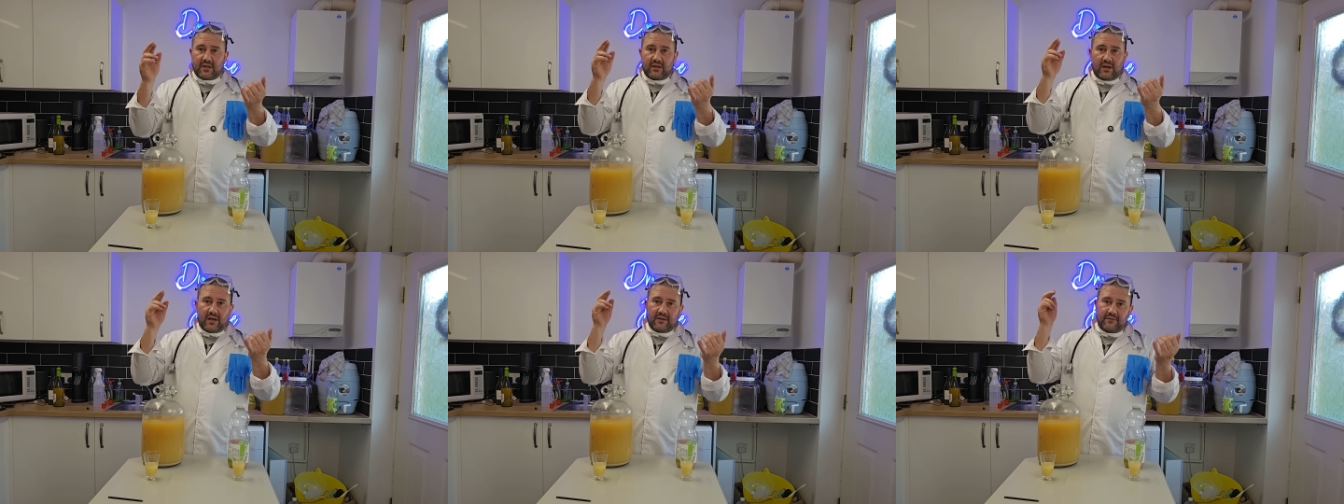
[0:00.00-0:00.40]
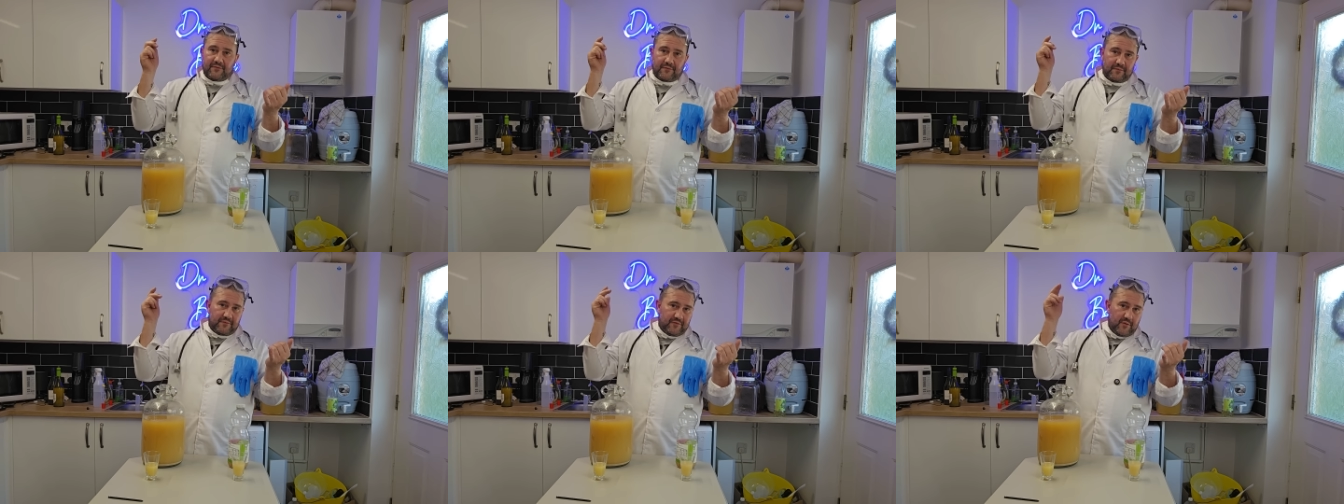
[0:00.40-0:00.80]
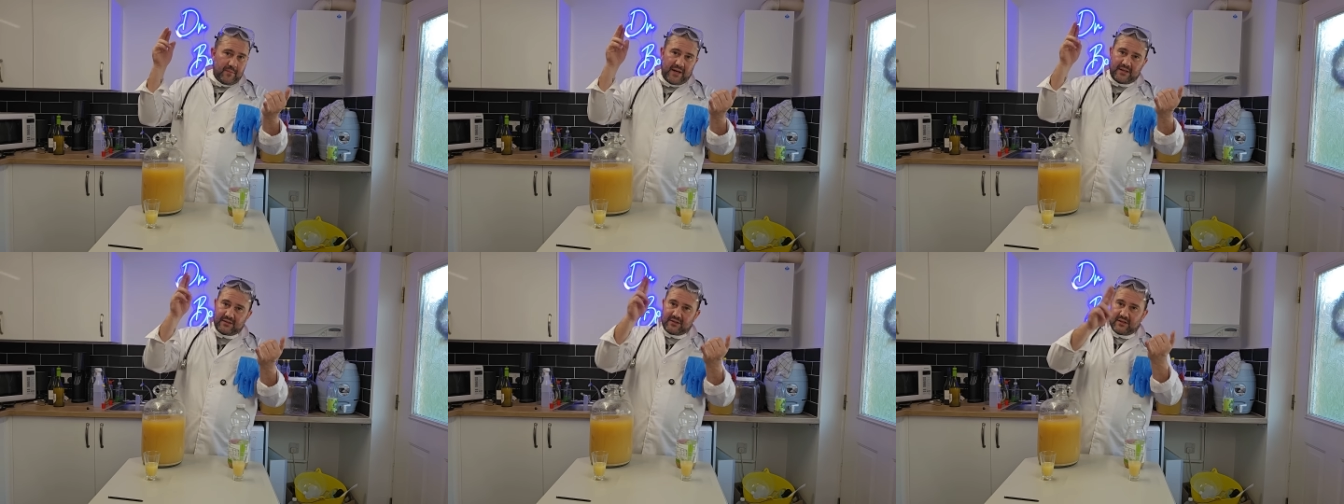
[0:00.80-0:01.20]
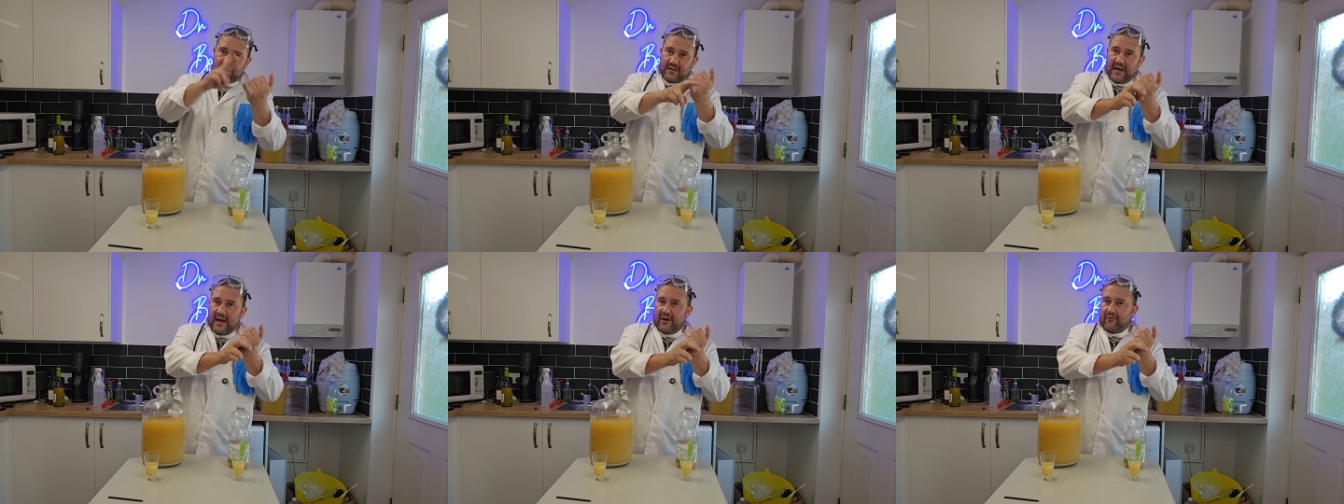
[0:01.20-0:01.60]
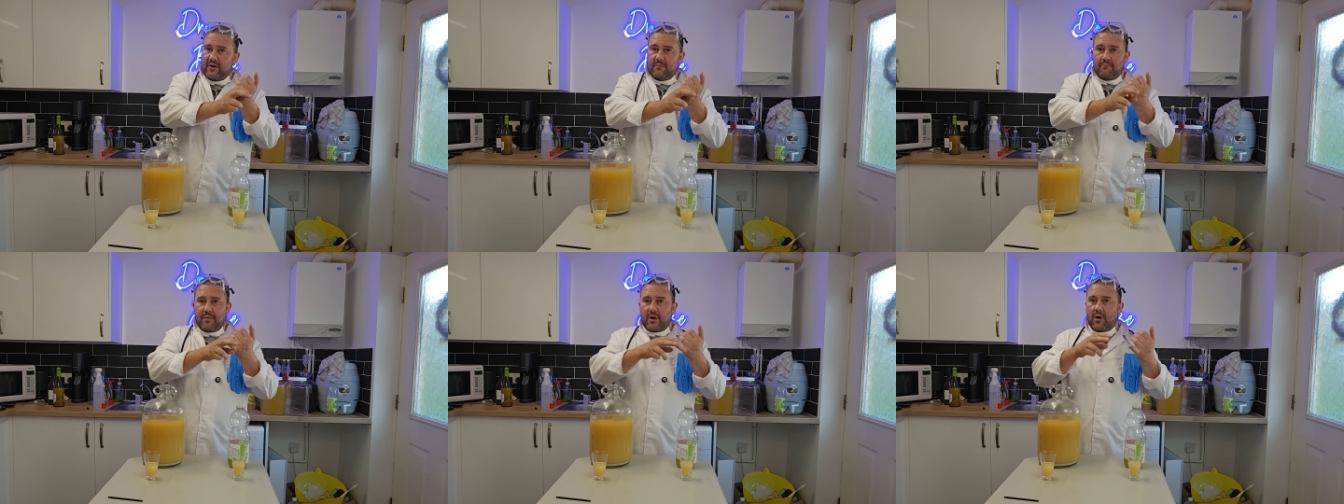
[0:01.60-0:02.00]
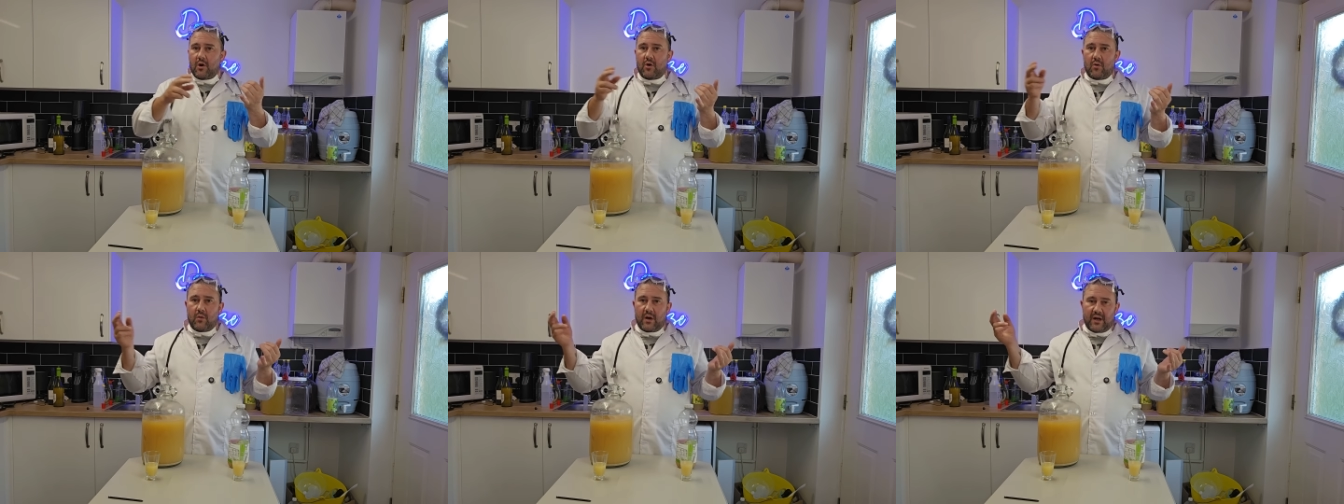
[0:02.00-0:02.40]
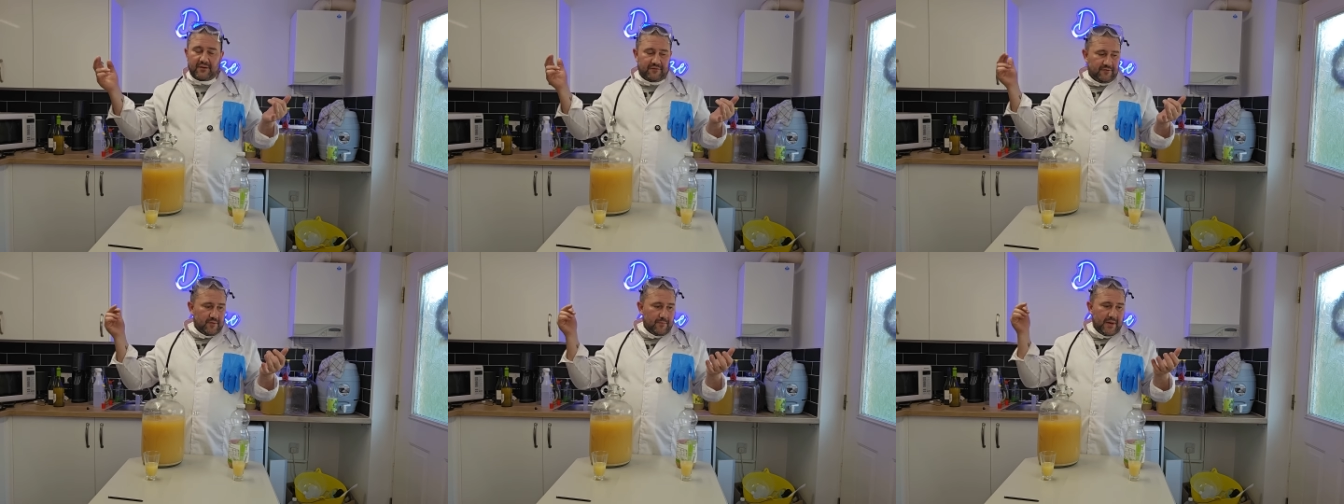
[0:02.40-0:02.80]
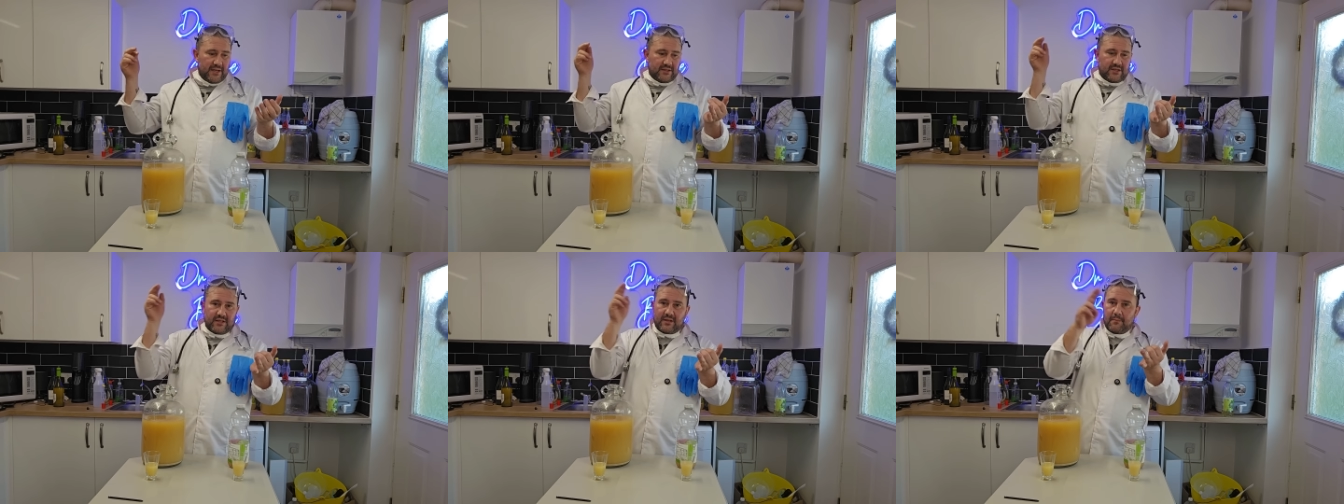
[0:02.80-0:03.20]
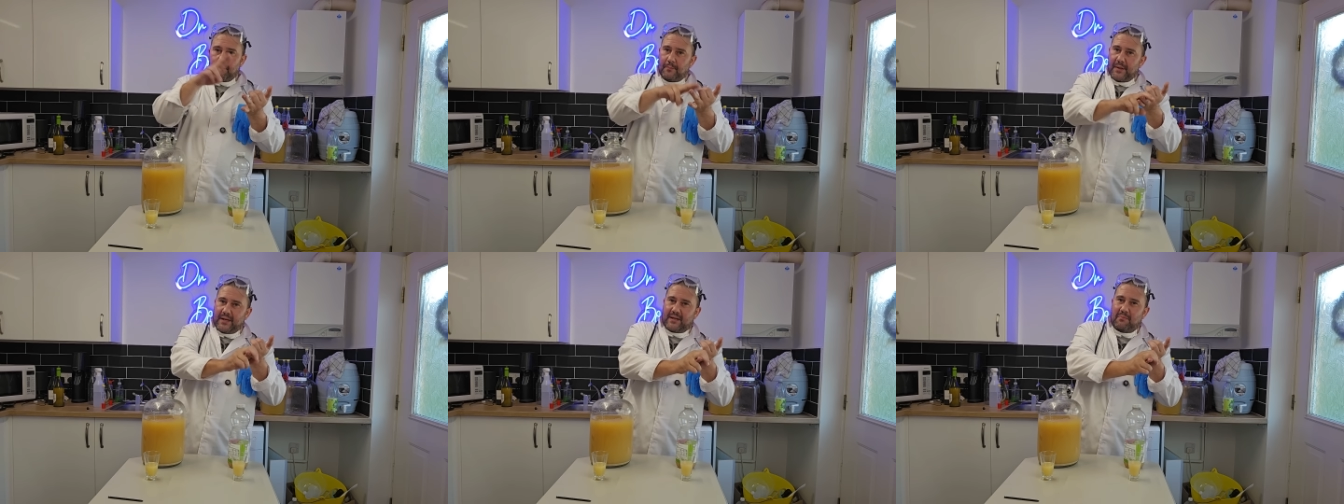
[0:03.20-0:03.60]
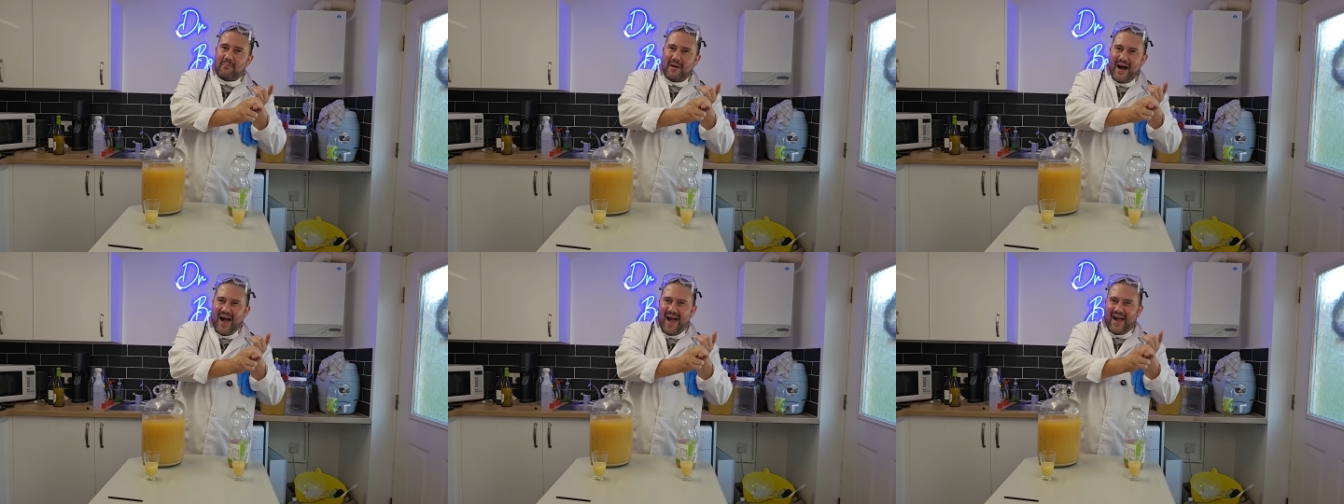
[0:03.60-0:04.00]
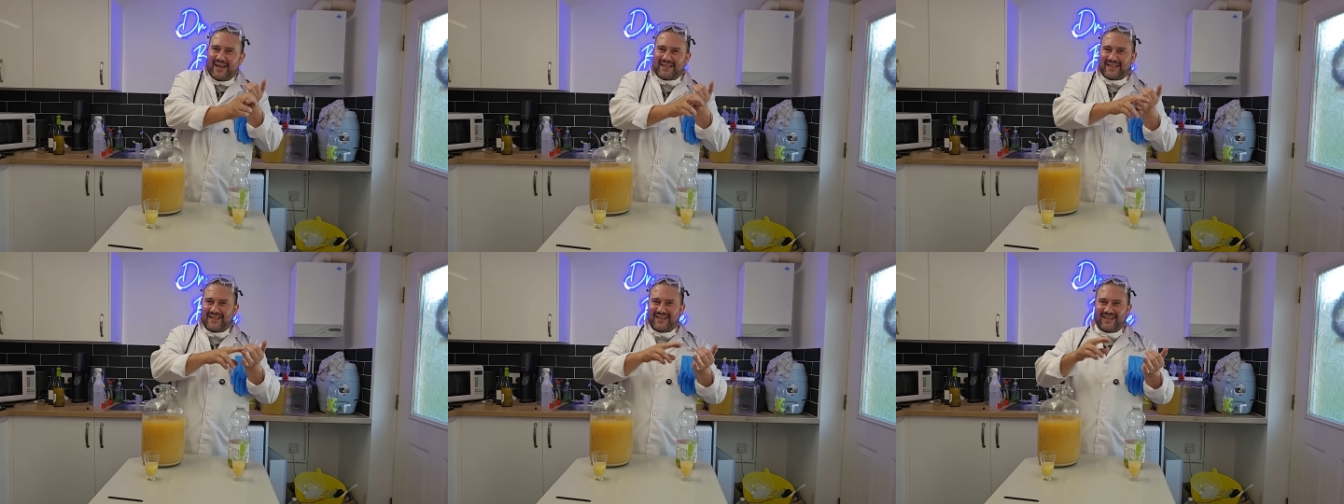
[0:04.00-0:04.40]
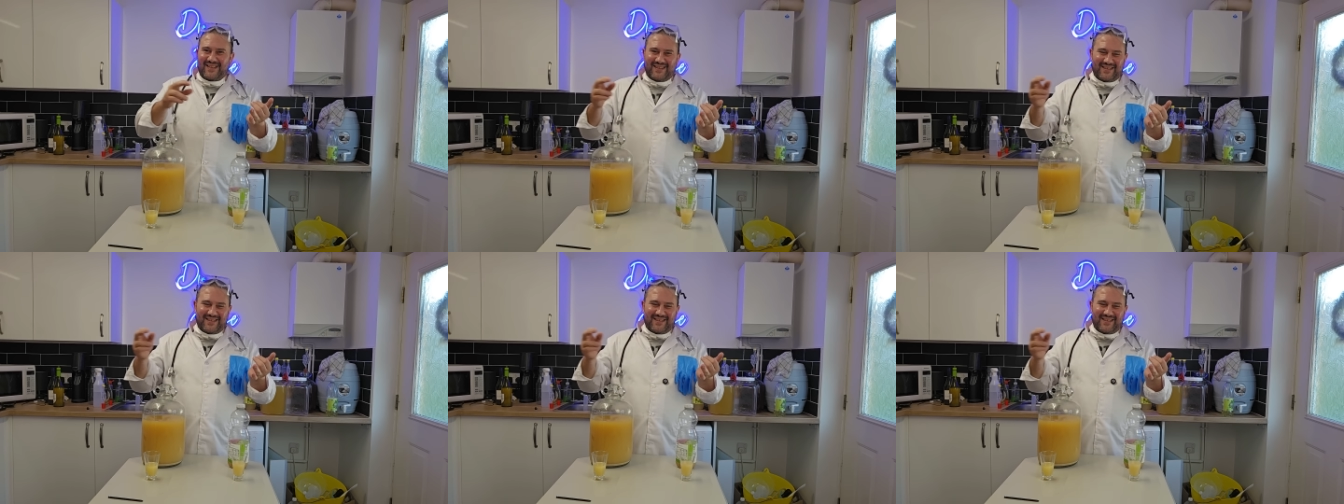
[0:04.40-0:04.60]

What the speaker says: I've fermented Haribo, I've fermented a Big Mac.